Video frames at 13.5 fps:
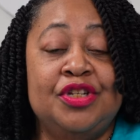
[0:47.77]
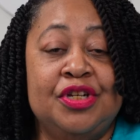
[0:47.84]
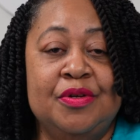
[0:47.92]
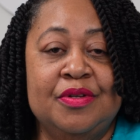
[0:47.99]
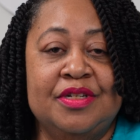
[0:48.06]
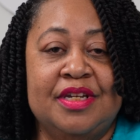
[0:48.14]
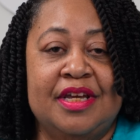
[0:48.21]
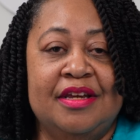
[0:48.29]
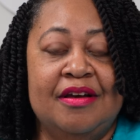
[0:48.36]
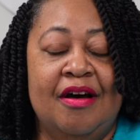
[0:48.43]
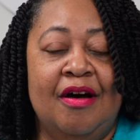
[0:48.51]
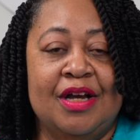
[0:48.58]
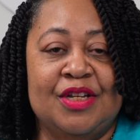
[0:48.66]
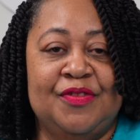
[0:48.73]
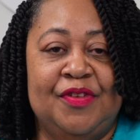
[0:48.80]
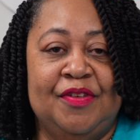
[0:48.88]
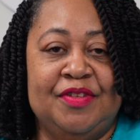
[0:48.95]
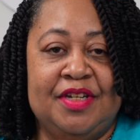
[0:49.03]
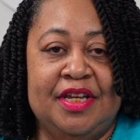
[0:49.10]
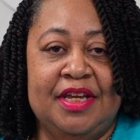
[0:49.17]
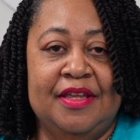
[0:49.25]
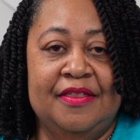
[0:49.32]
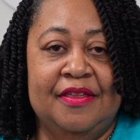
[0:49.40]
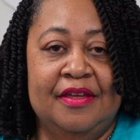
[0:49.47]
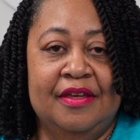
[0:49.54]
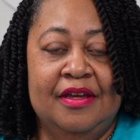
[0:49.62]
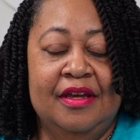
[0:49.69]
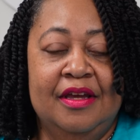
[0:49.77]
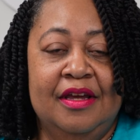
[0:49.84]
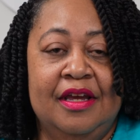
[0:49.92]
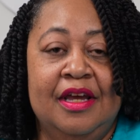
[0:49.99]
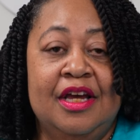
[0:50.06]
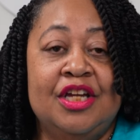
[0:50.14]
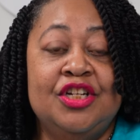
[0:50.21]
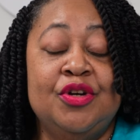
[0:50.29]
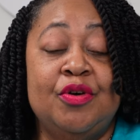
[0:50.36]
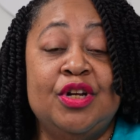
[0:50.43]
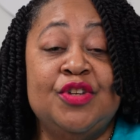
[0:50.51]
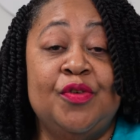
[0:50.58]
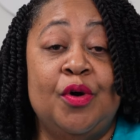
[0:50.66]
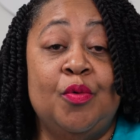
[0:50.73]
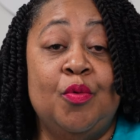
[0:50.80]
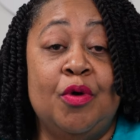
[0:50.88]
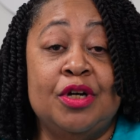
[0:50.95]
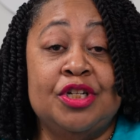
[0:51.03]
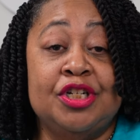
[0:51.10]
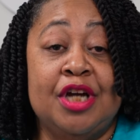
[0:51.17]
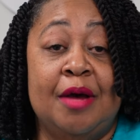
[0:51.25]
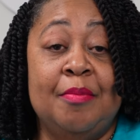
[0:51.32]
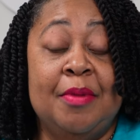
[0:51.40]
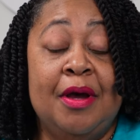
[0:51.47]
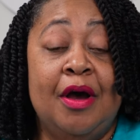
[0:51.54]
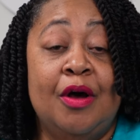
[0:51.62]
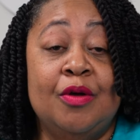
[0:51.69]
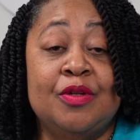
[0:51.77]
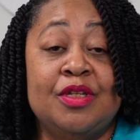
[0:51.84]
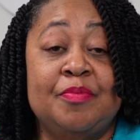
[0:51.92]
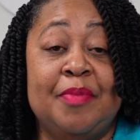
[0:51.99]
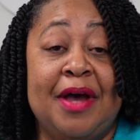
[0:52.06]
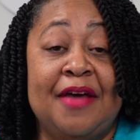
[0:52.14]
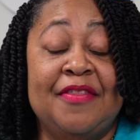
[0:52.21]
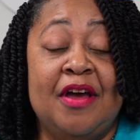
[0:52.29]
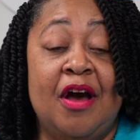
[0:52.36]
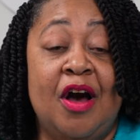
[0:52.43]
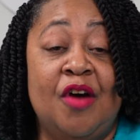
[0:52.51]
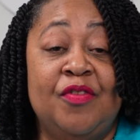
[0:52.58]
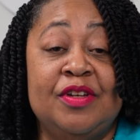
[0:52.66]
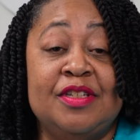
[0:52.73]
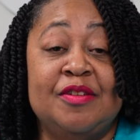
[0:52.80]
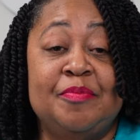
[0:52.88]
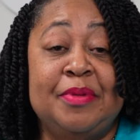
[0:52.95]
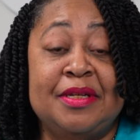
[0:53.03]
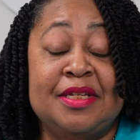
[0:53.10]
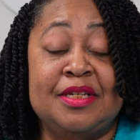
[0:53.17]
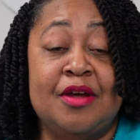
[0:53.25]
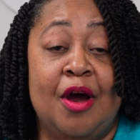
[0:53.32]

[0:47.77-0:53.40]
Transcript: Tuesday, August fifteenth, join us for a workshop hosted by the Office of Business